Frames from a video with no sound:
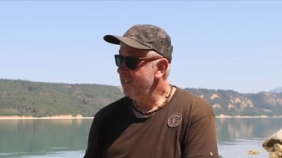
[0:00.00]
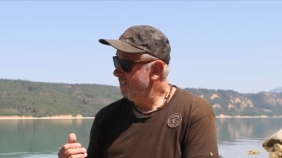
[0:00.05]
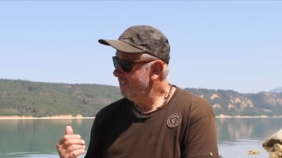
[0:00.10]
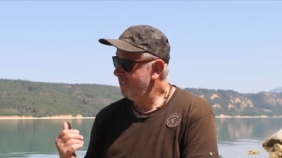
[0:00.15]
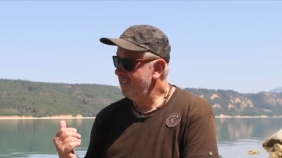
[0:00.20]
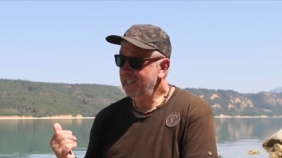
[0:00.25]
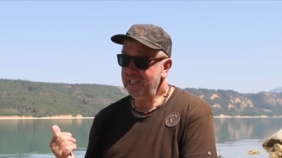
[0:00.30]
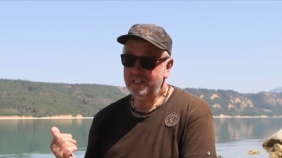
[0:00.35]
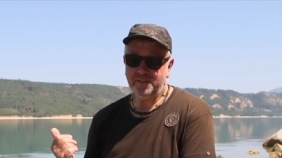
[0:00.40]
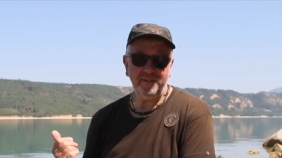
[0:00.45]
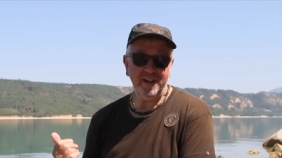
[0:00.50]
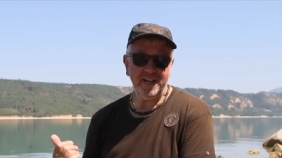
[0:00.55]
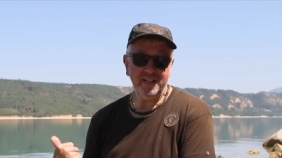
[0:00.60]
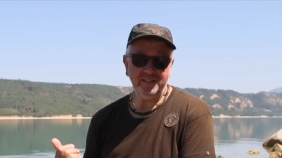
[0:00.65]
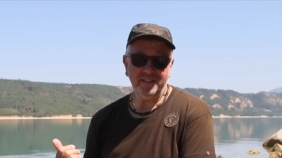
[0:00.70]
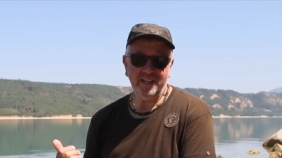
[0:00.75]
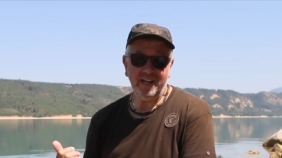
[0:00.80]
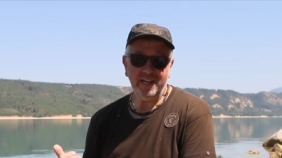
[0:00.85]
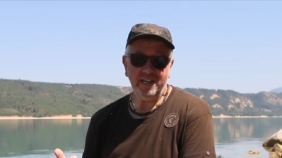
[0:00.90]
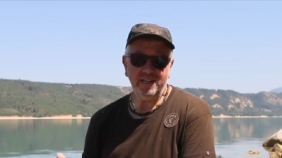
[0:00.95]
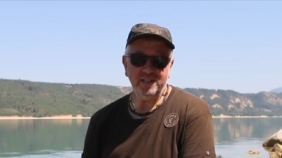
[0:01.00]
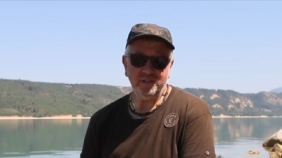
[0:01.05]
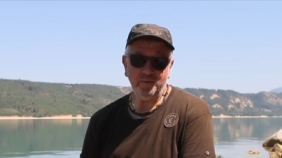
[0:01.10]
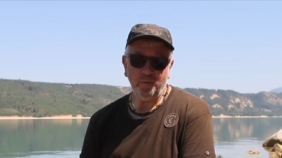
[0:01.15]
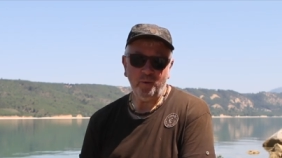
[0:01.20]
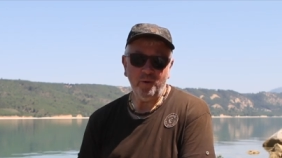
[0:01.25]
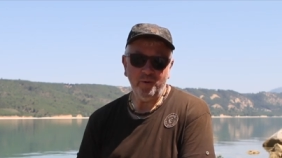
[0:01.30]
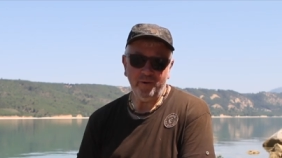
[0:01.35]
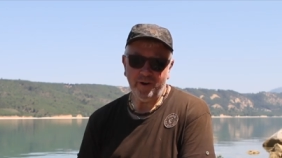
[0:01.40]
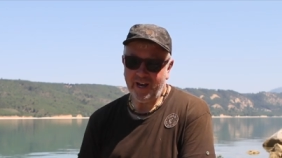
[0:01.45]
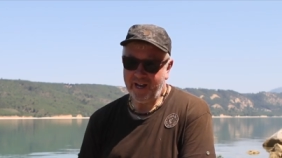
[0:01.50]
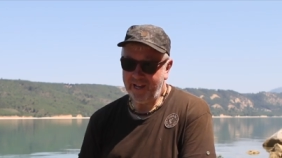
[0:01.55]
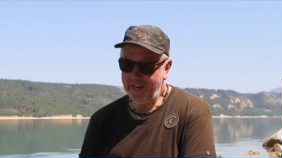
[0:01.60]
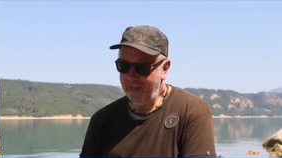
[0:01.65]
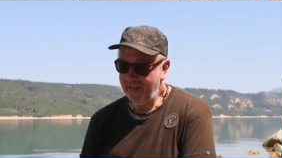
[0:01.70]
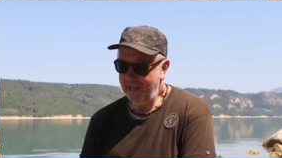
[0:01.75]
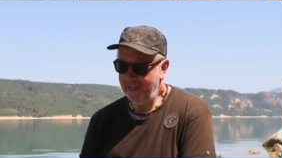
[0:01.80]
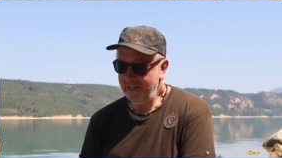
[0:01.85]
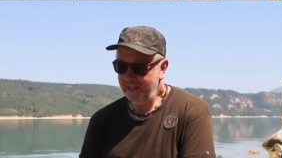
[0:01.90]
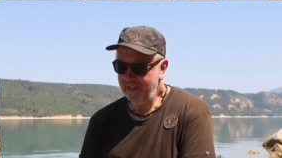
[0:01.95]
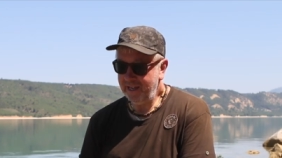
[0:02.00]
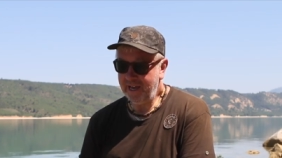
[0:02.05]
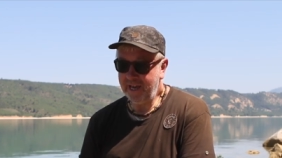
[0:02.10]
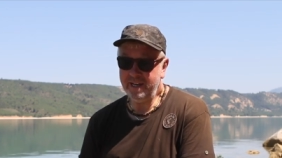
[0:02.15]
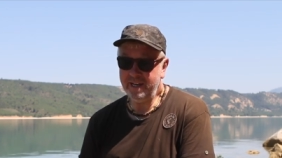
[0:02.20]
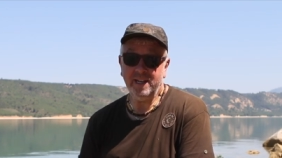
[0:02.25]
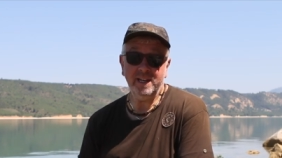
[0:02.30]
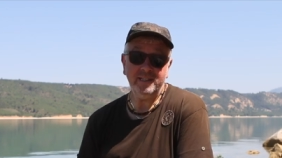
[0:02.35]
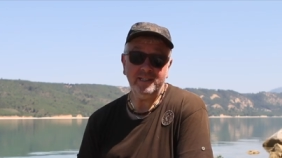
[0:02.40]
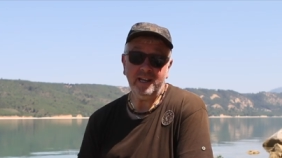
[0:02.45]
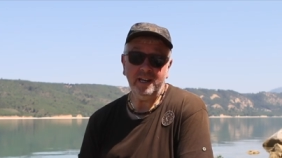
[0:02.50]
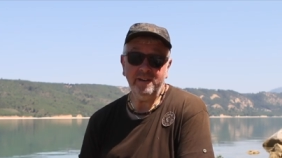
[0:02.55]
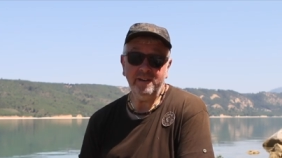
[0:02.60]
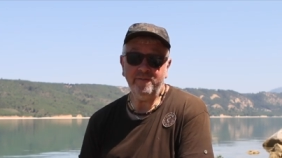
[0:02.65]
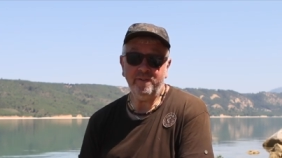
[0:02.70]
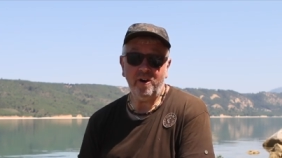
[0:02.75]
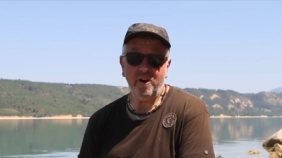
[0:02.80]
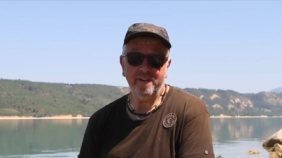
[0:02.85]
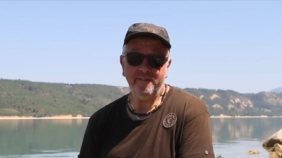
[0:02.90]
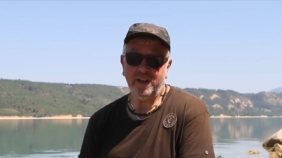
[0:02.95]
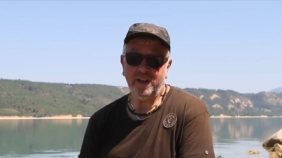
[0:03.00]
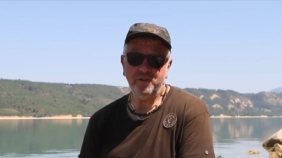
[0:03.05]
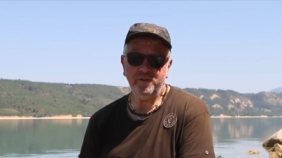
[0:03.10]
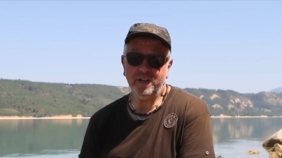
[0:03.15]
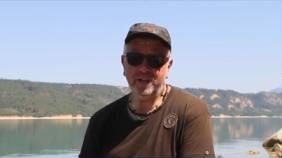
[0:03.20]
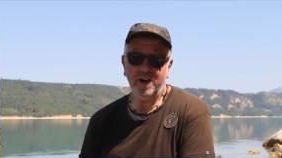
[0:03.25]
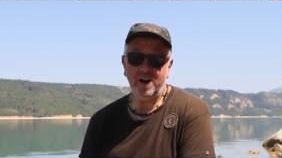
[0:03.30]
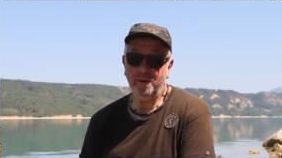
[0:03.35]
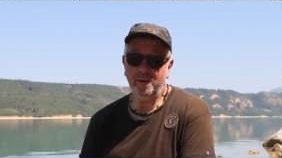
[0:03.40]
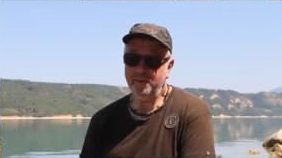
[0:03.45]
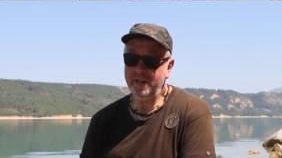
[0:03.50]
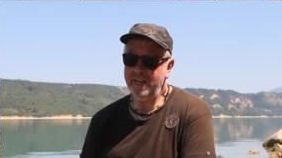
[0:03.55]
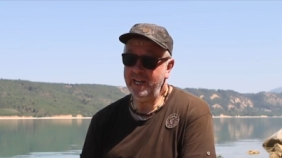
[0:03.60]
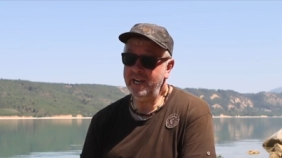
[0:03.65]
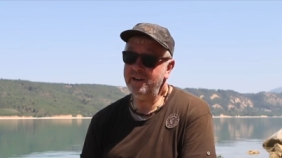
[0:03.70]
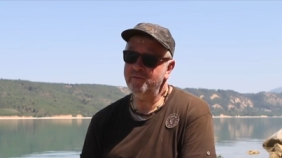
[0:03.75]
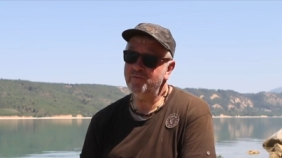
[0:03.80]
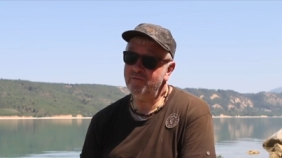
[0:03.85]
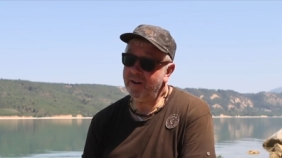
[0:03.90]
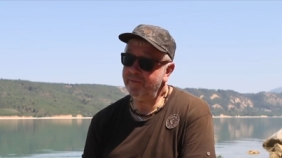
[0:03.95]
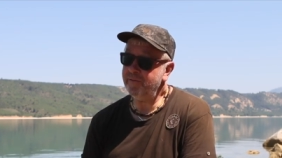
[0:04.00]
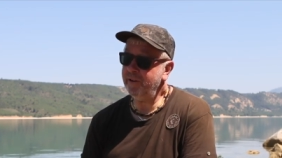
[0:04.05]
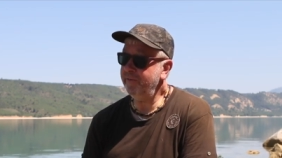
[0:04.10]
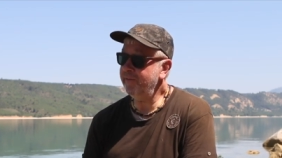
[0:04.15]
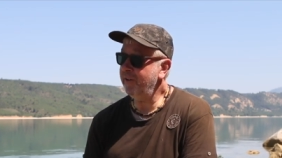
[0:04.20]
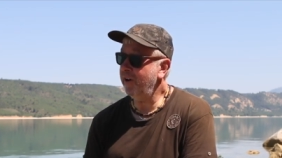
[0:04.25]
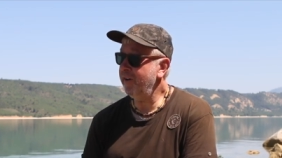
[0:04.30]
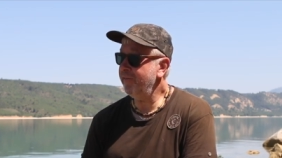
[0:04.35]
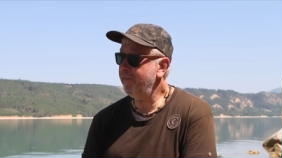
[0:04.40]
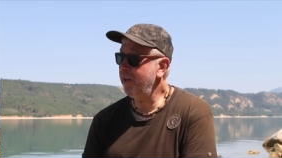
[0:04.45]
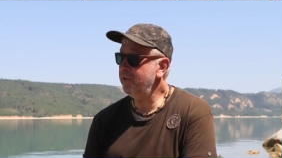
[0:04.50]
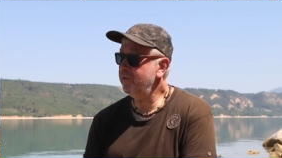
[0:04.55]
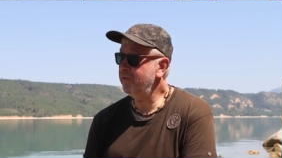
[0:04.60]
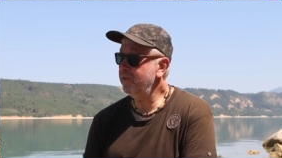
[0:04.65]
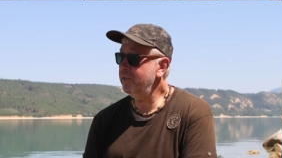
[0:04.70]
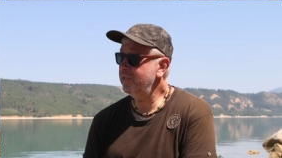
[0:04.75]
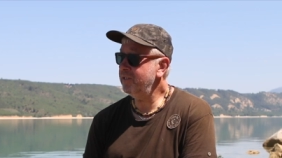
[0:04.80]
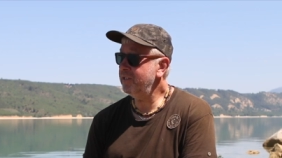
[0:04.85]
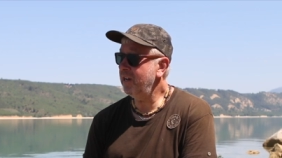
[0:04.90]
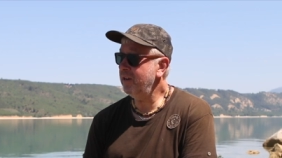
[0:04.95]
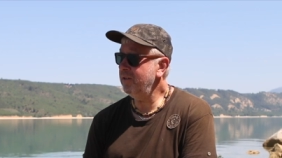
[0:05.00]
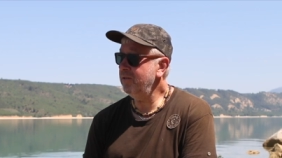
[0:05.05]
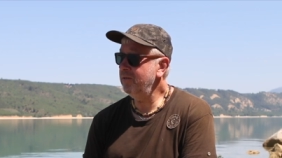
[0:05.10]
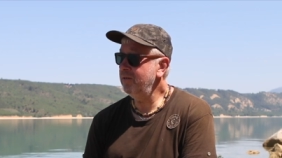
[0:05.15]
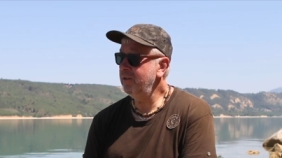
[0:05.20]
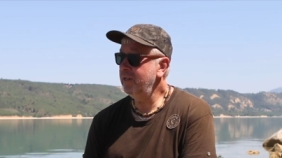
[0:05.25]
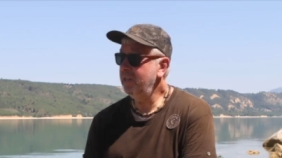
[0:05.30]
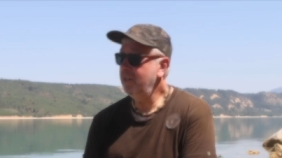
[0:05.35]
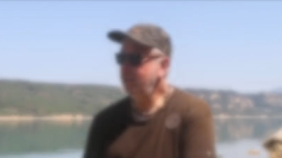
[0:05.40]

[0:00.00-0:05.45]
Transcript: 6,000 acres of water out there and there's only 500 carp in here, roughly 500, so